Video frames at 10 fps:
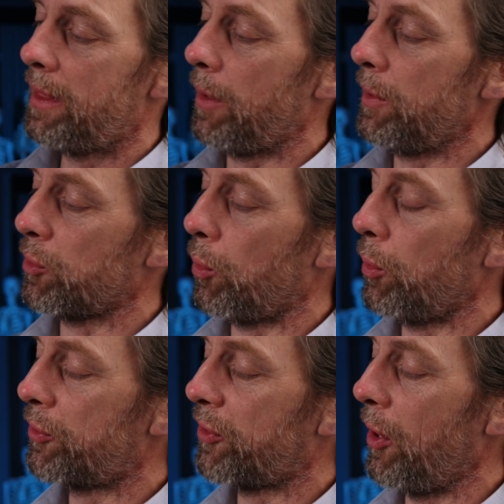there is
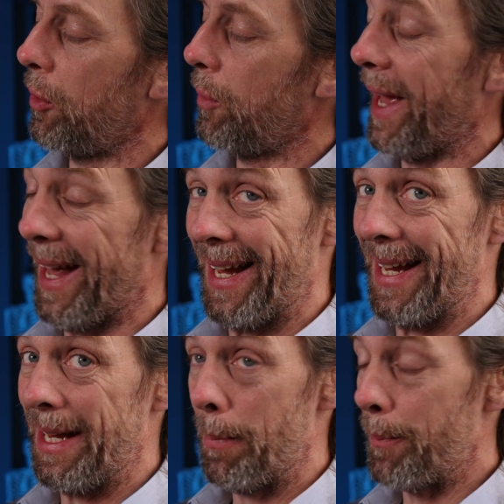also
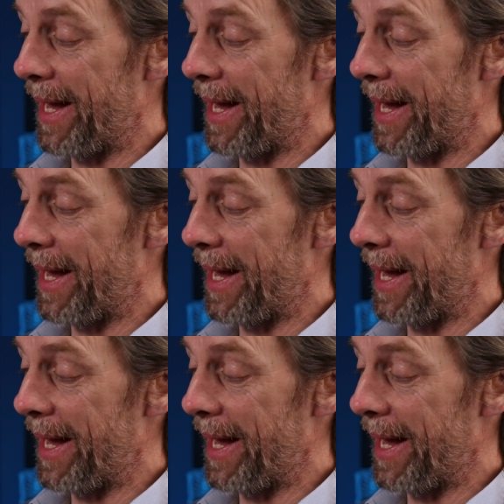a